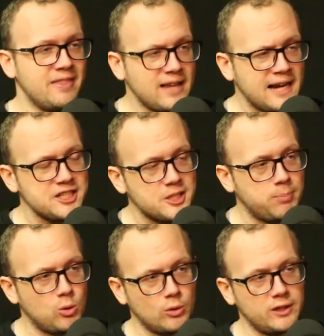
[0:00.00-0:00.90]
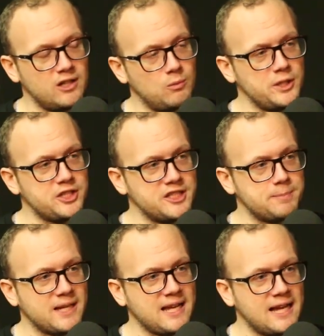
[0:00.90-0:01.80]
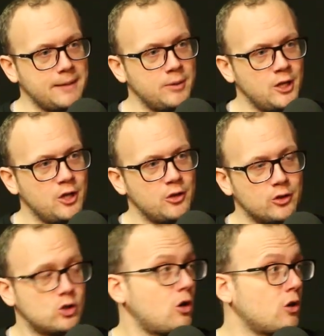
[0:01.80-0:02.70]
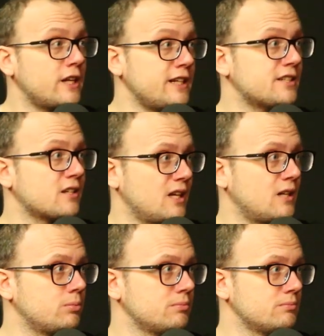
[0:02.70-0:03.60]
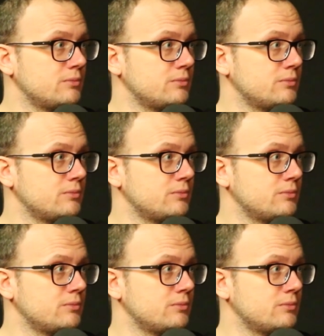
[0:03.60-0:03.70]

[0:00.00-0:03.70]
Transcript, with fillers: that is the point at which this became the Kroenkes Club,